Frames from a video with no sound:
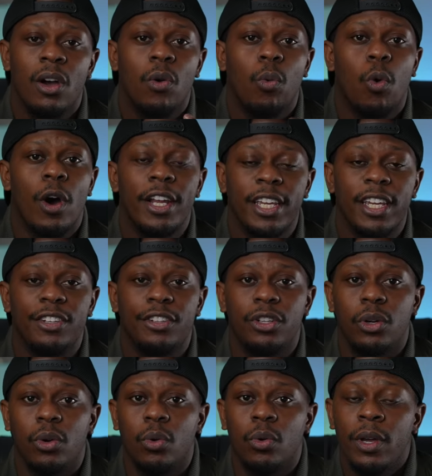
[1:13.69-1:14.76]
what it can
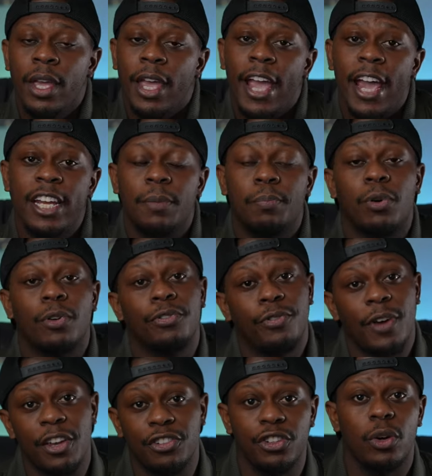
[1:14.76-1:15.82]
do in a
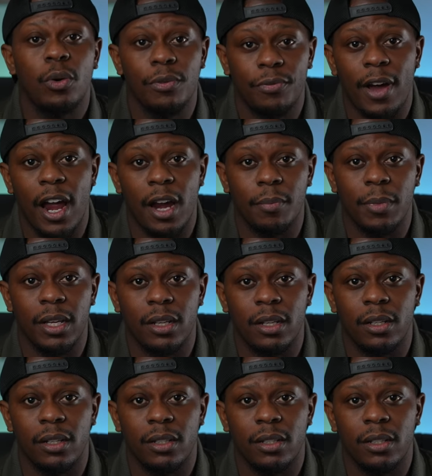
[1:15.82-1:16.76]
professional environment